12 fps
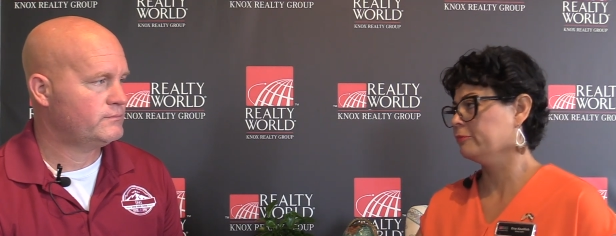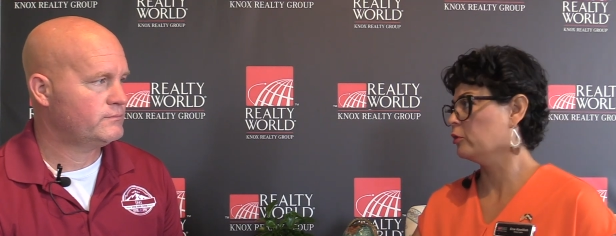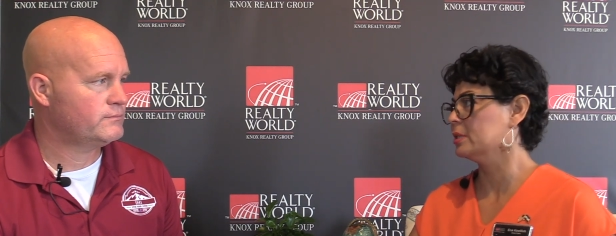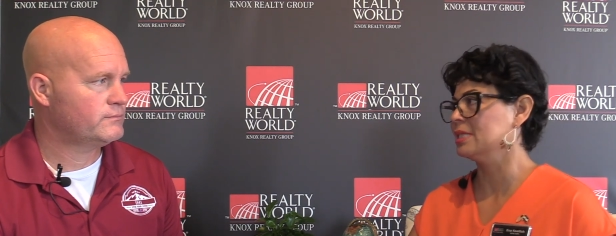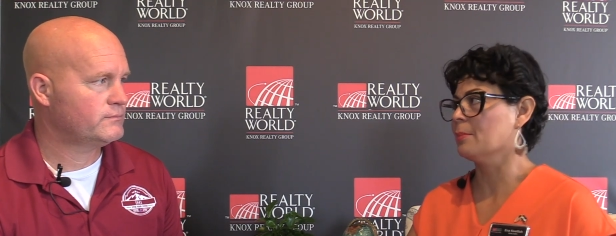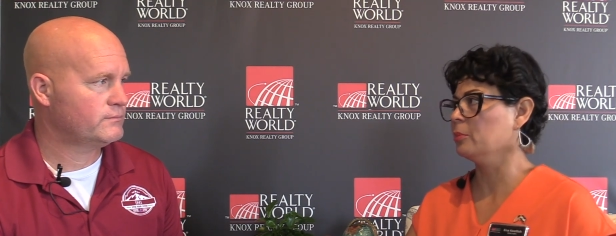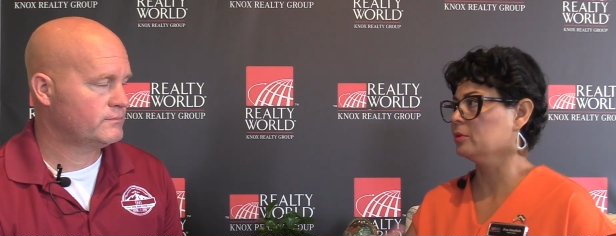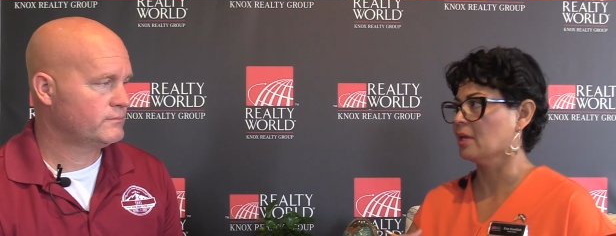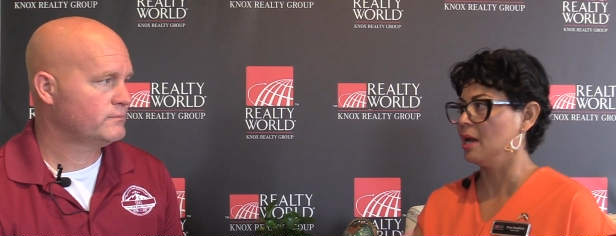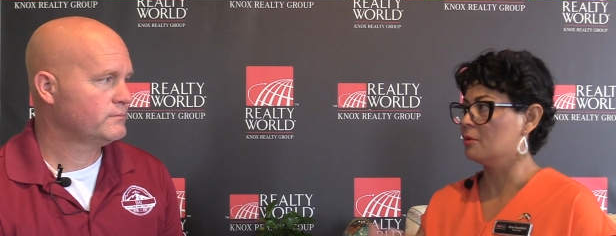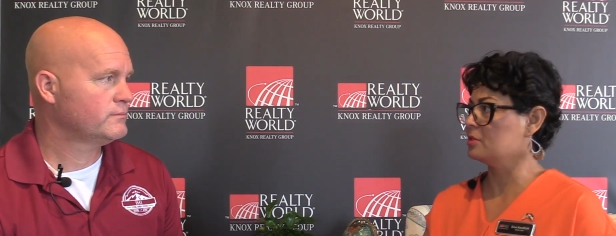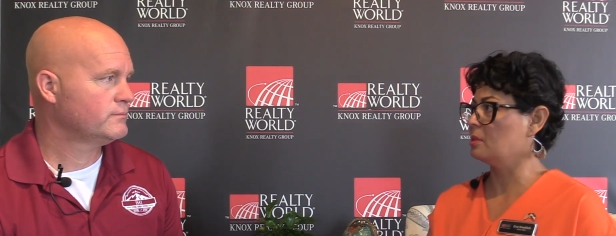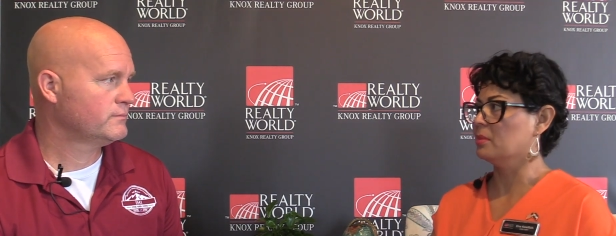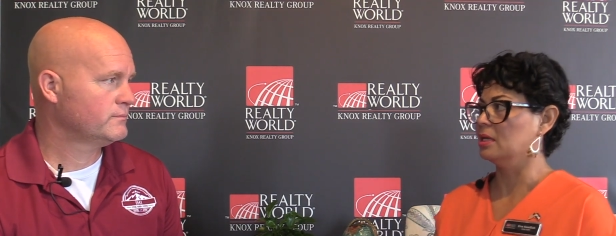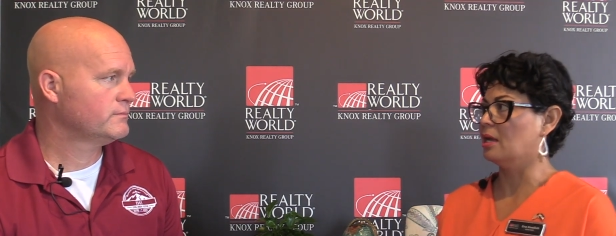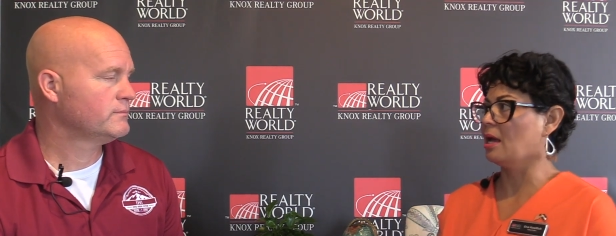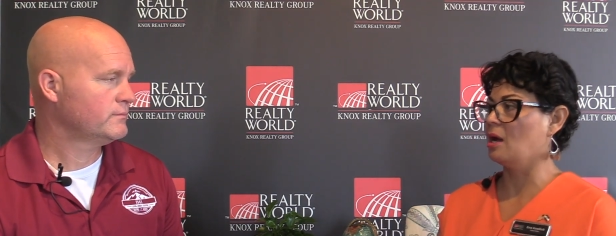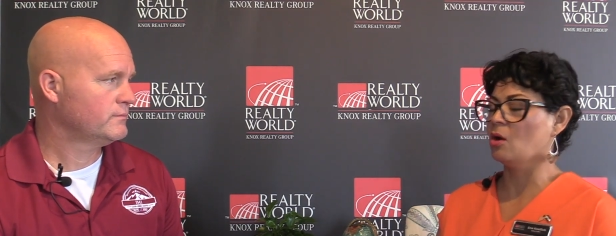Speaker 1: for example, the house I'm
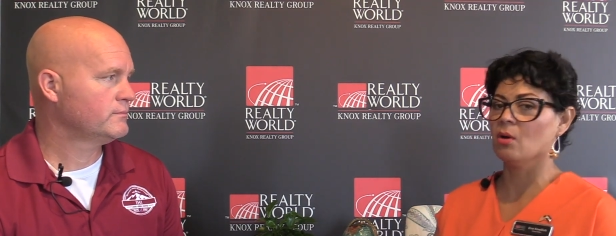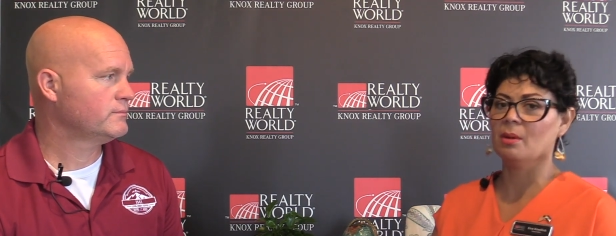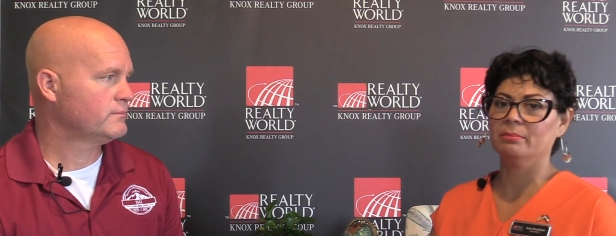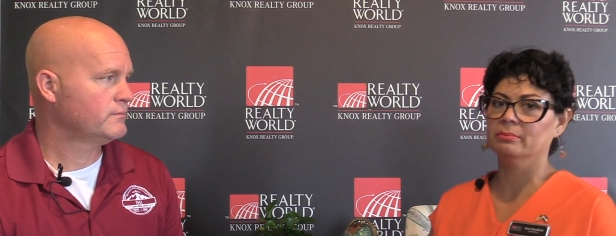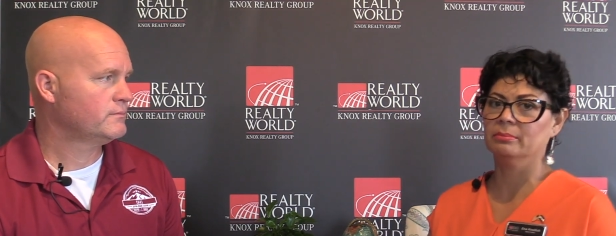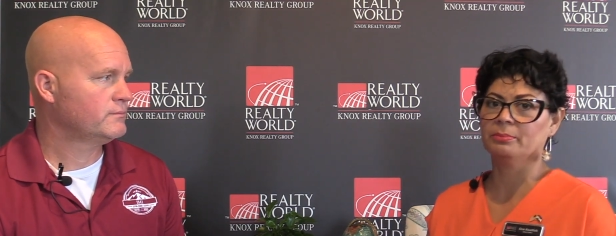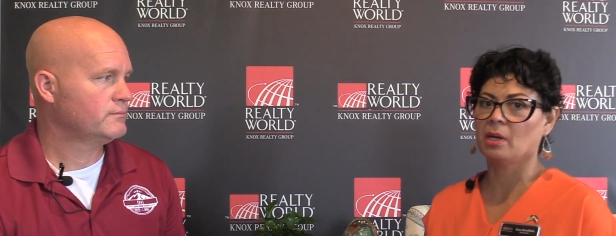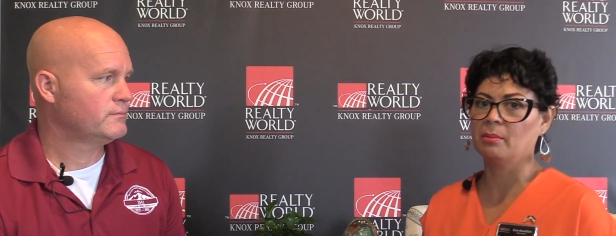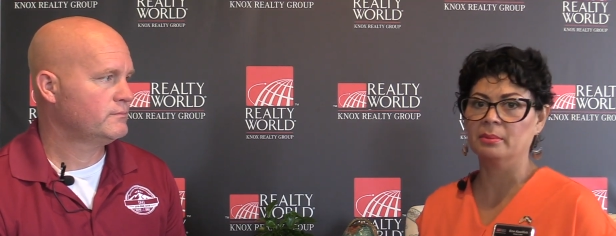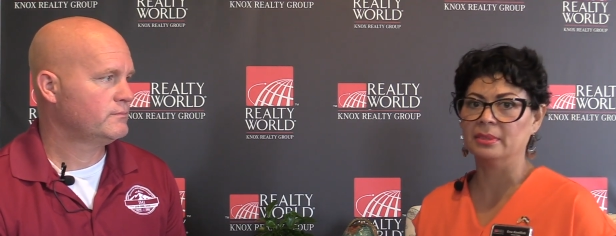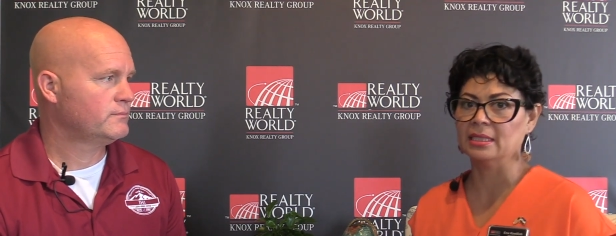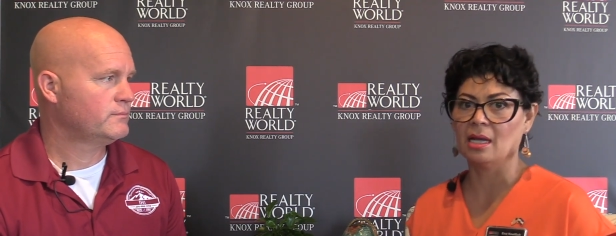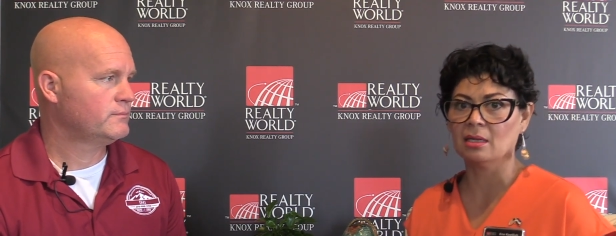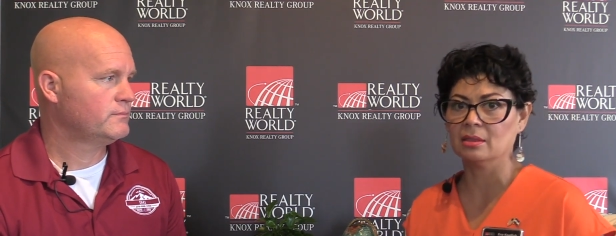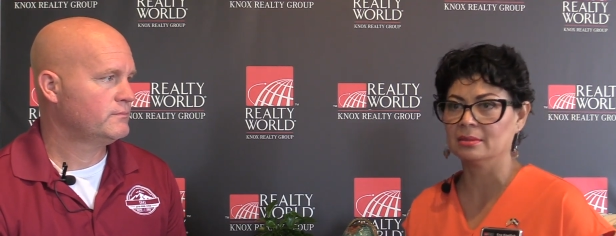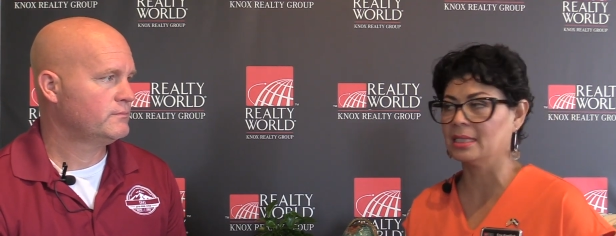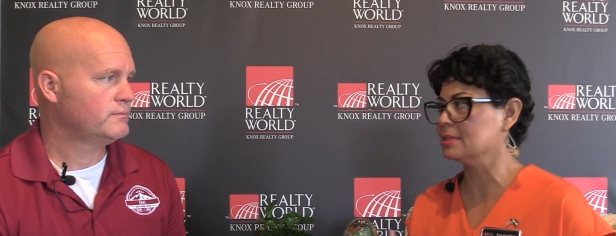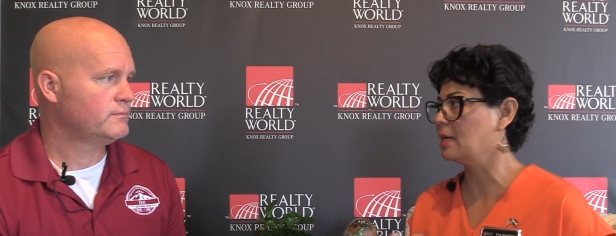in now, I'm probably not,
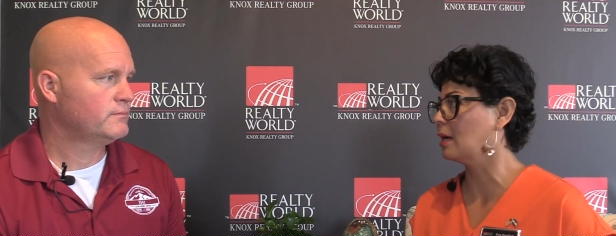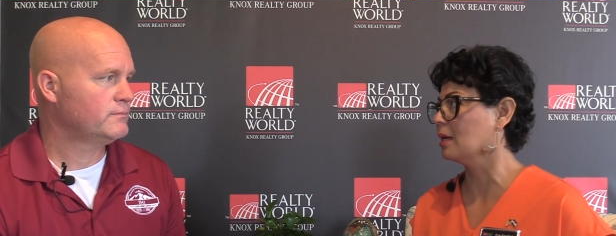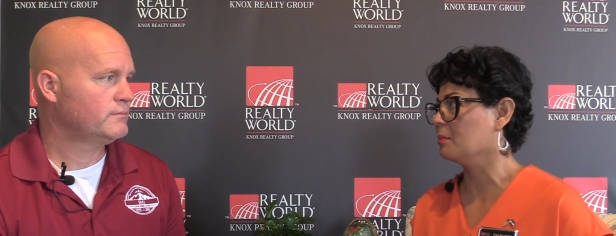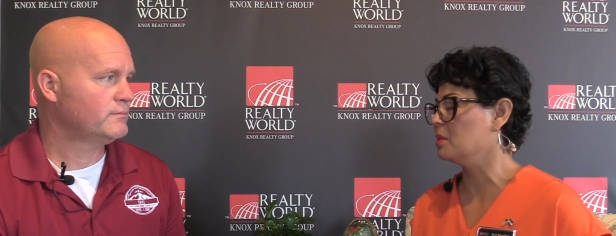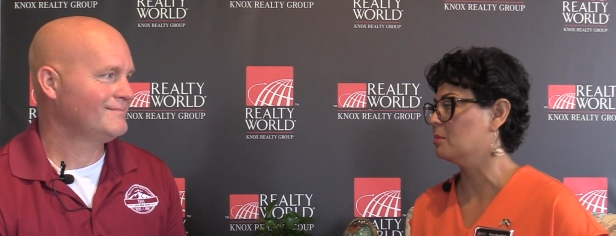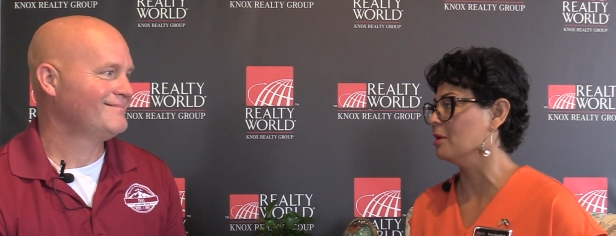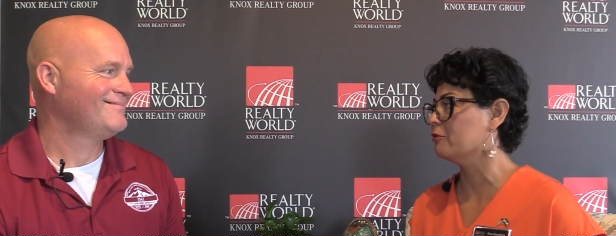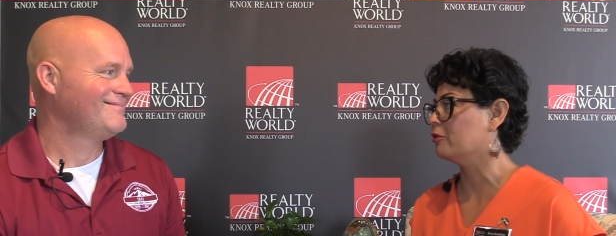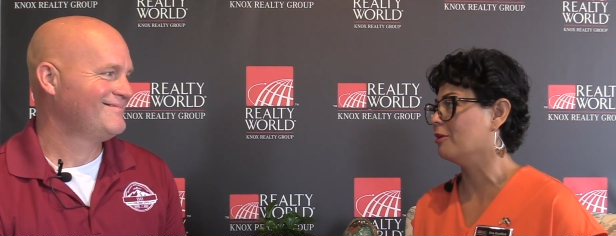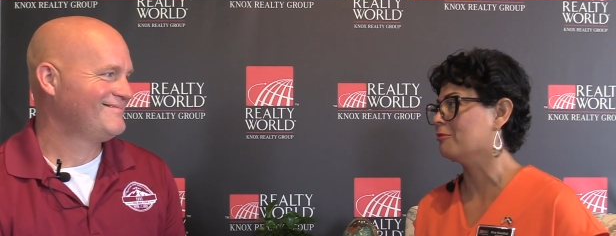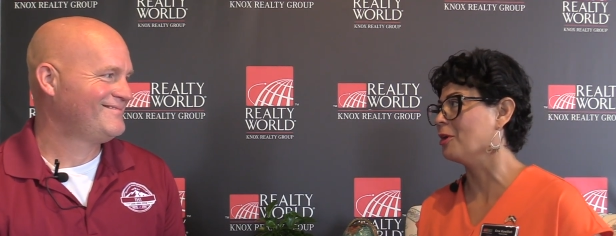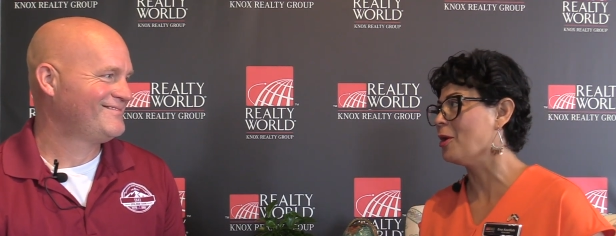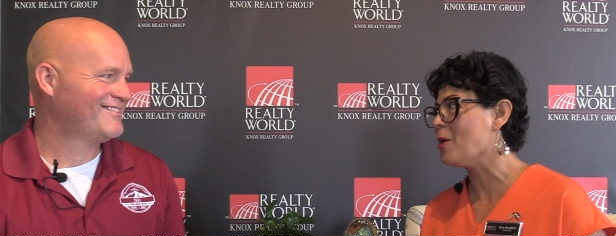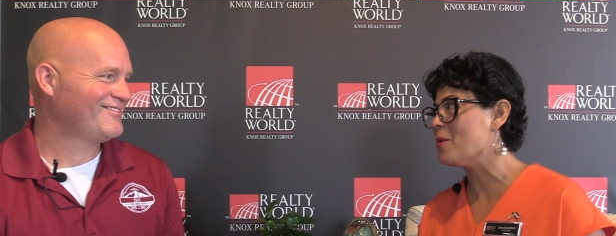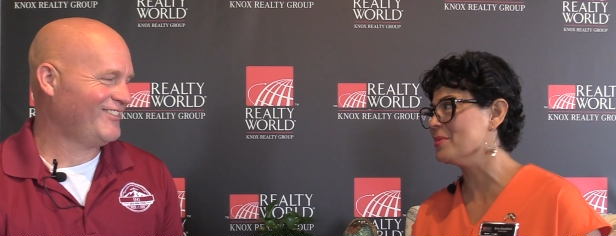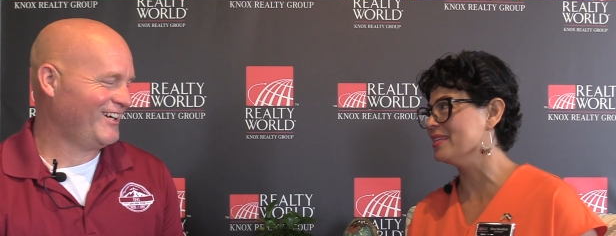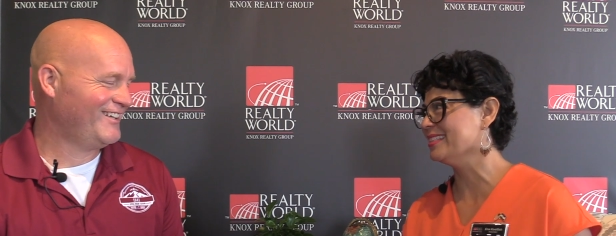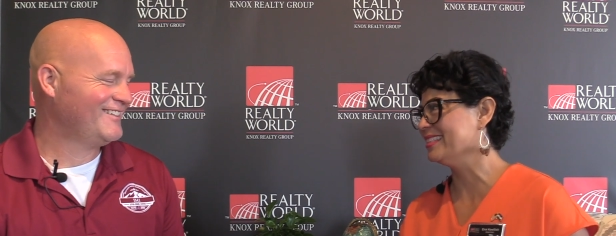that's not going to be my forever
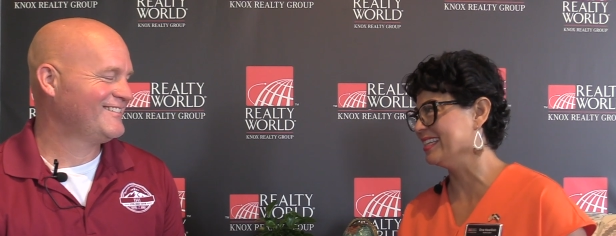home, right.